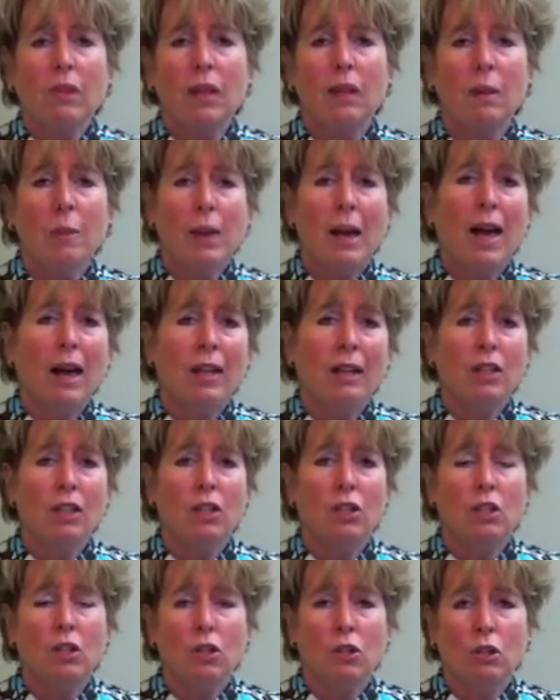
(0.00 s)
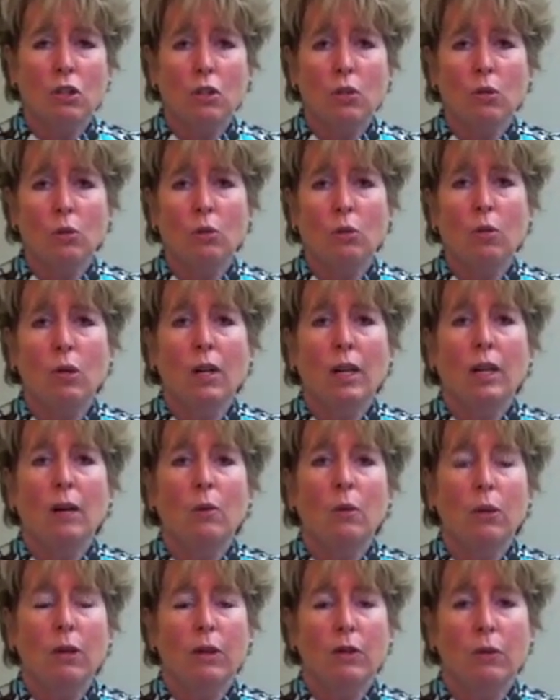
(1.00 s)
the package is due
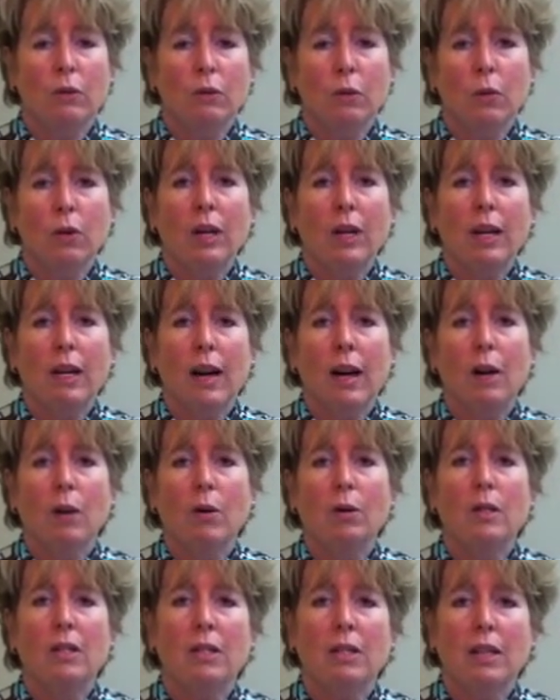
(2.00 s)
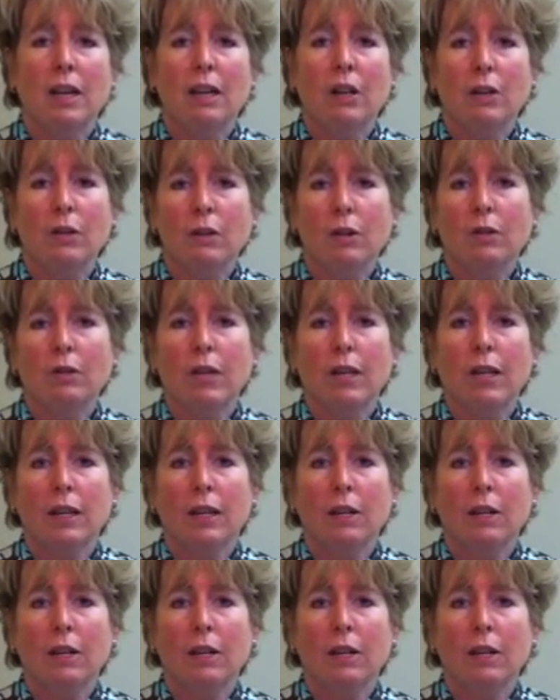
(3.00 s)
within 48 hours down in Irvine,